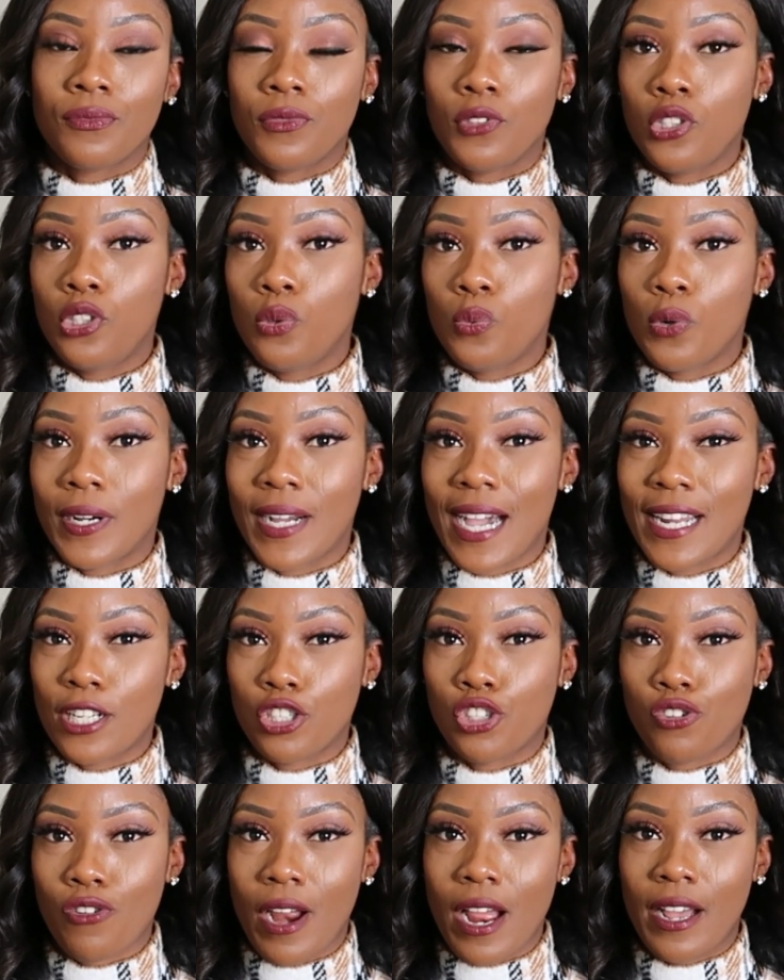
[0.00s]
you will kind
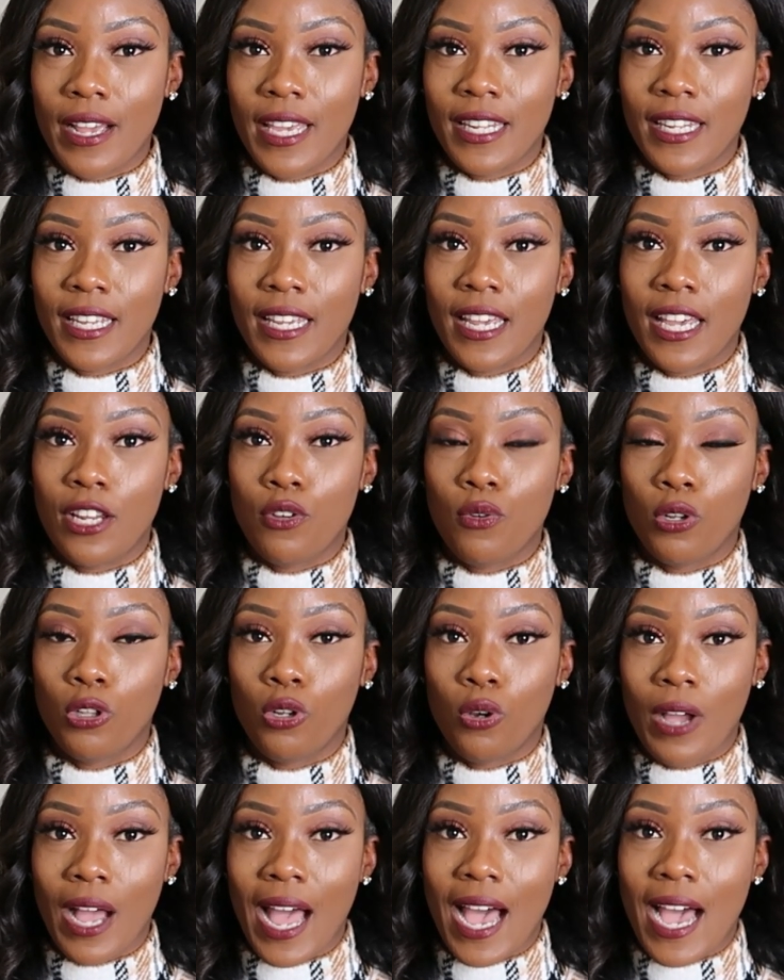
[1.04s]
of drown in it and you will
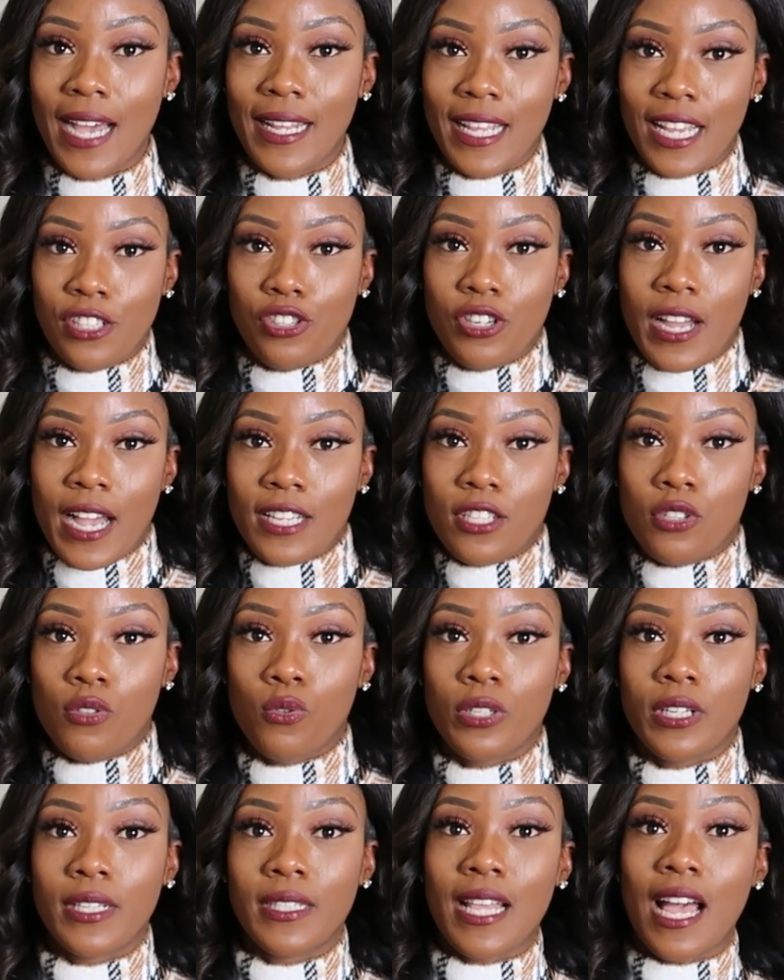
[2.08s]
look odd. As you guys
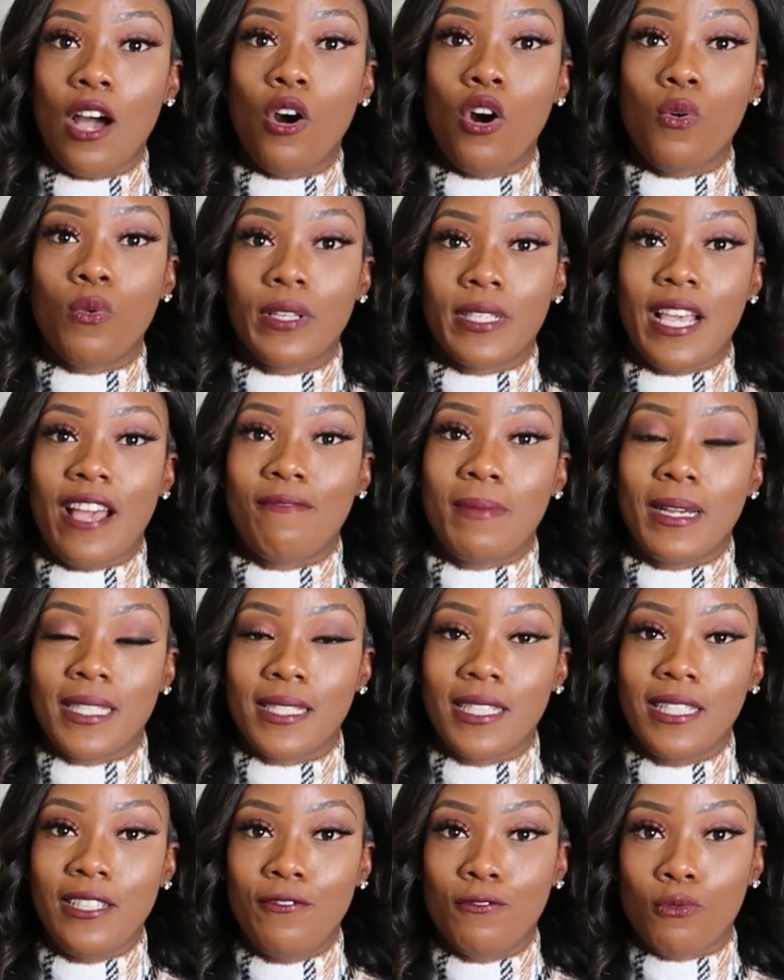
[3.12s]
notice, I always have my
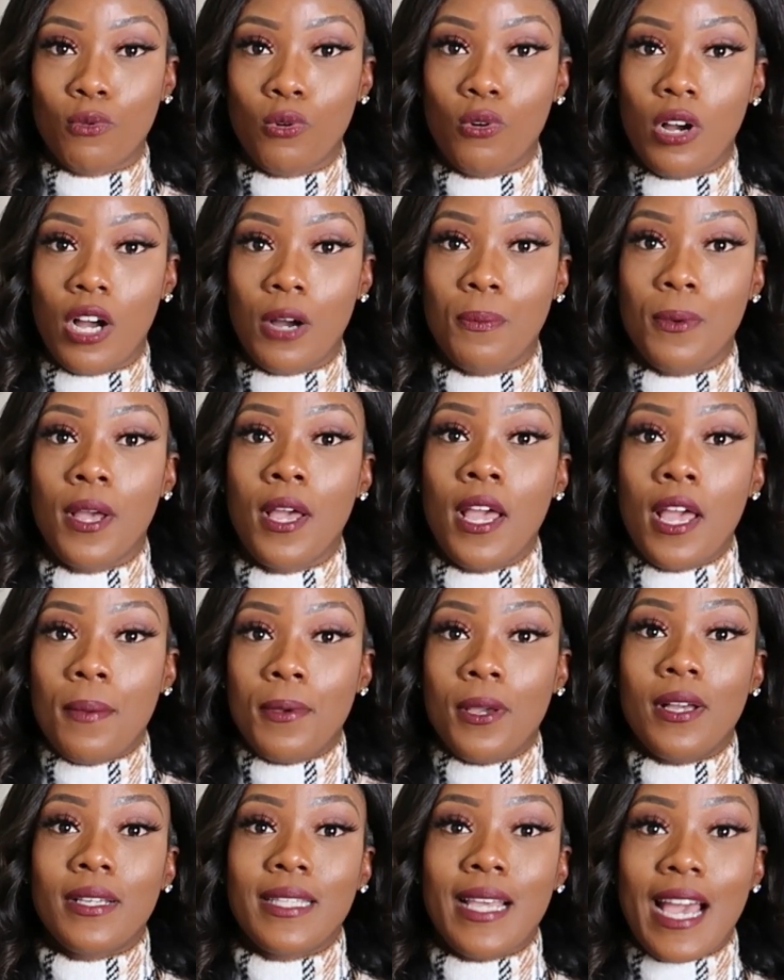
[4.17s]
sleeve roll up
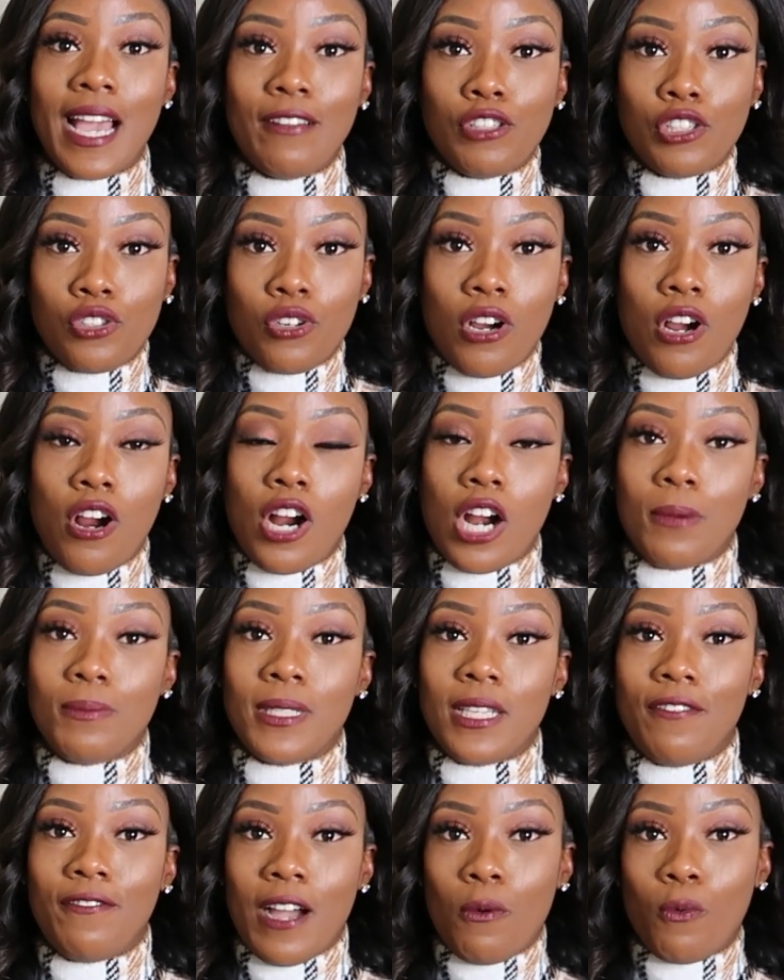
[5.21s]
because I have short
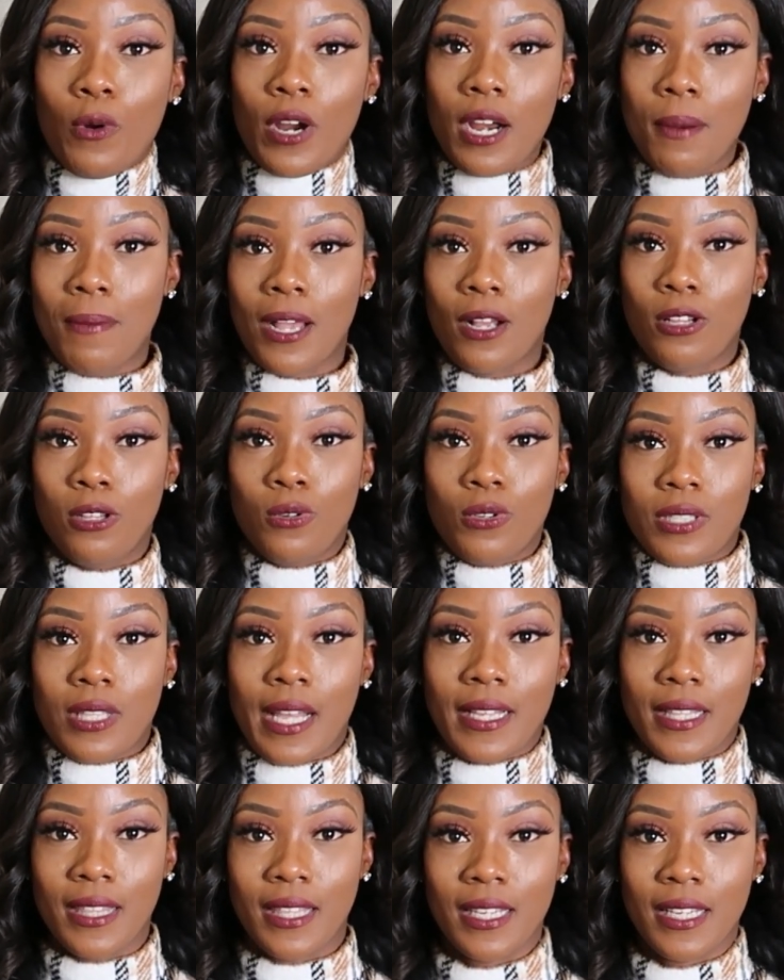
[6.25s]
arms. If I wear my clothes
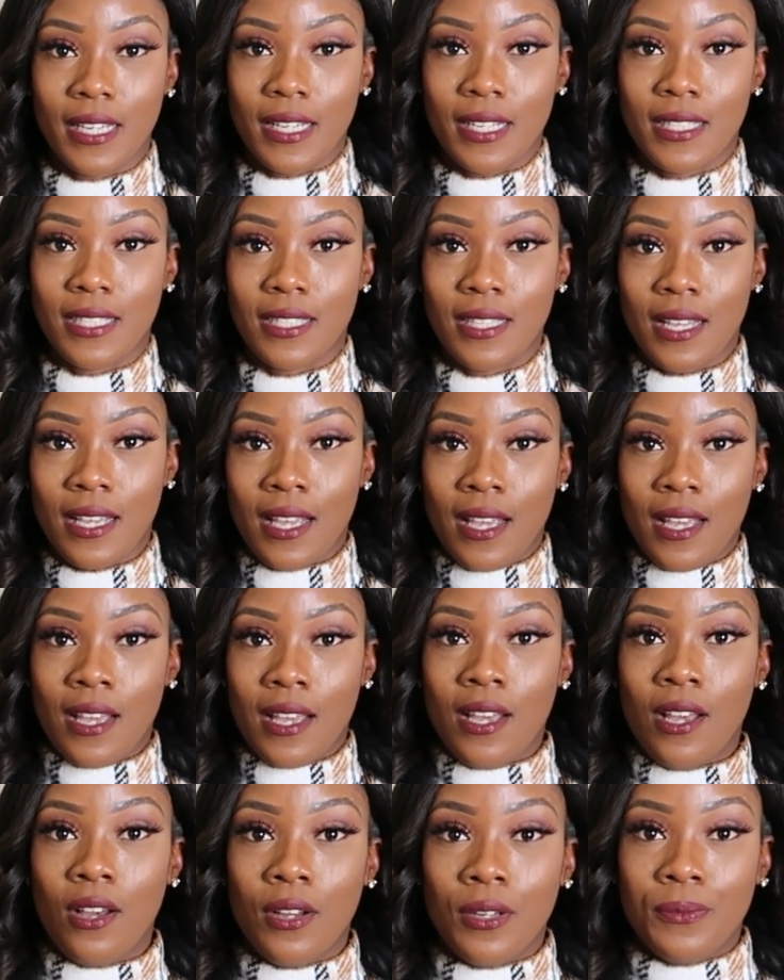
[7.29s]
like this,
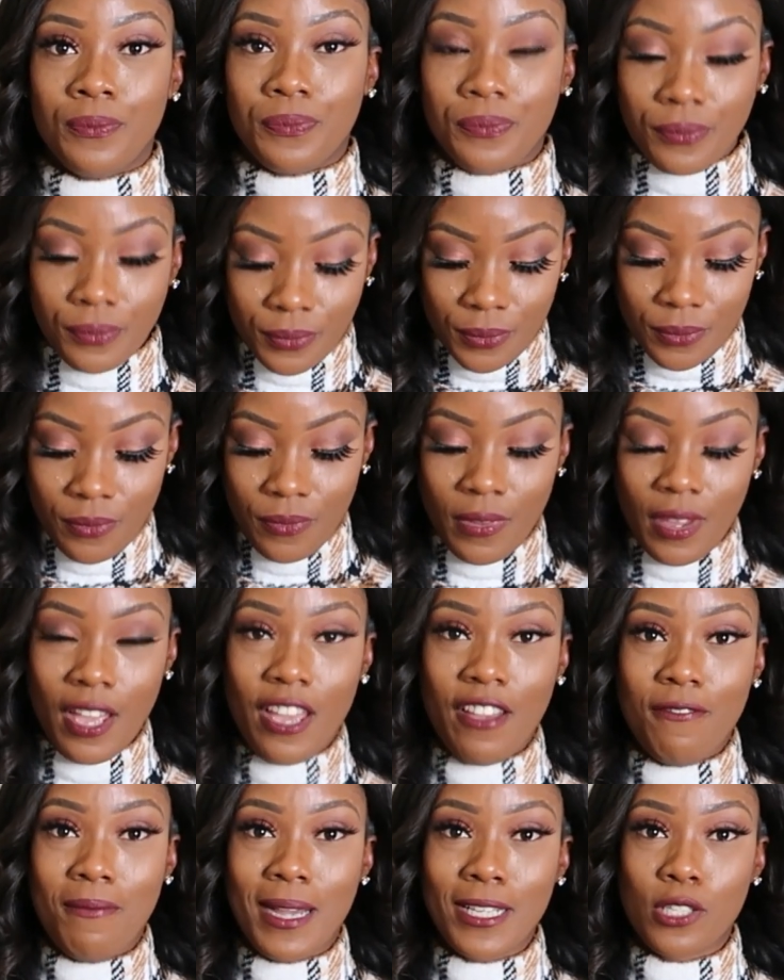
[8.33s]

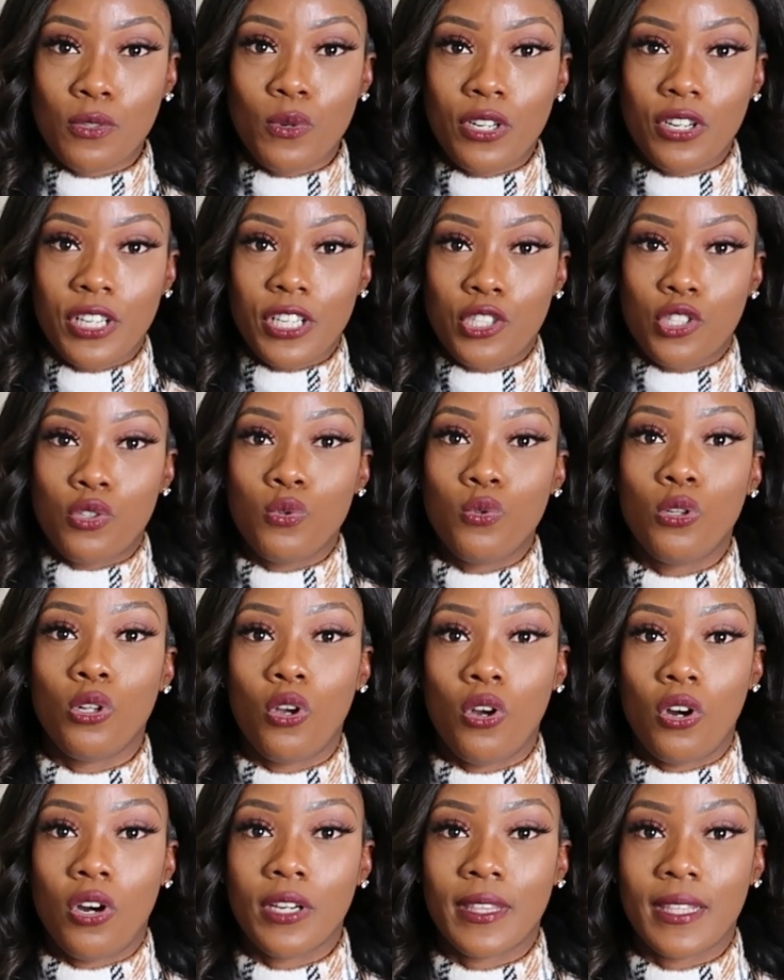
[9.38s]
if my sweater is too
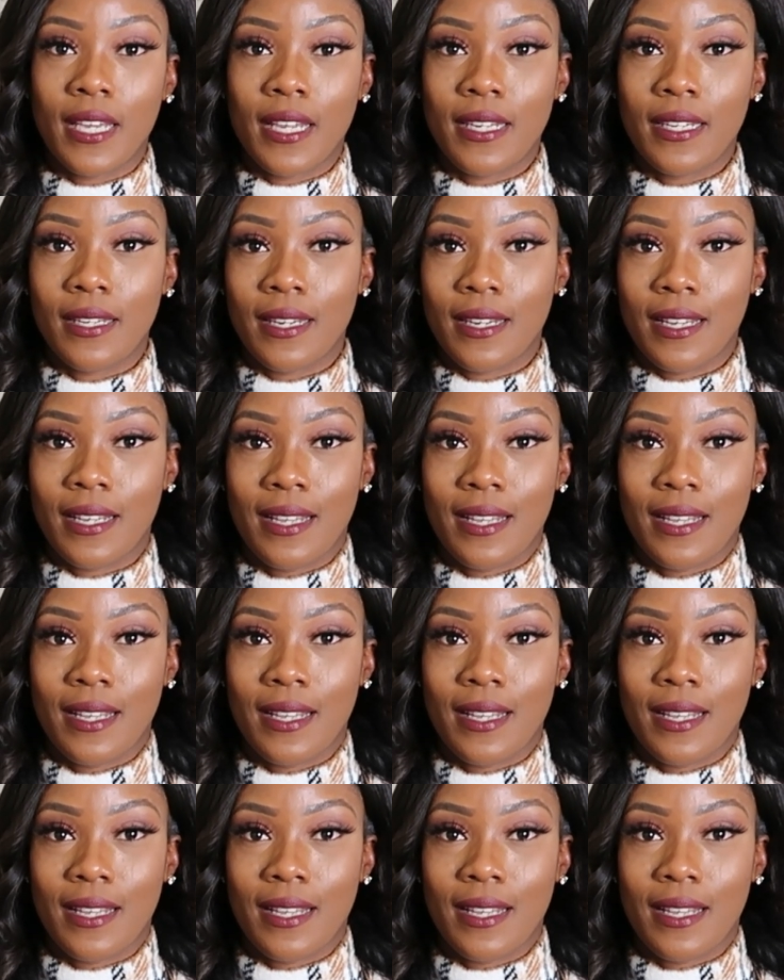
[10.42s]
long, then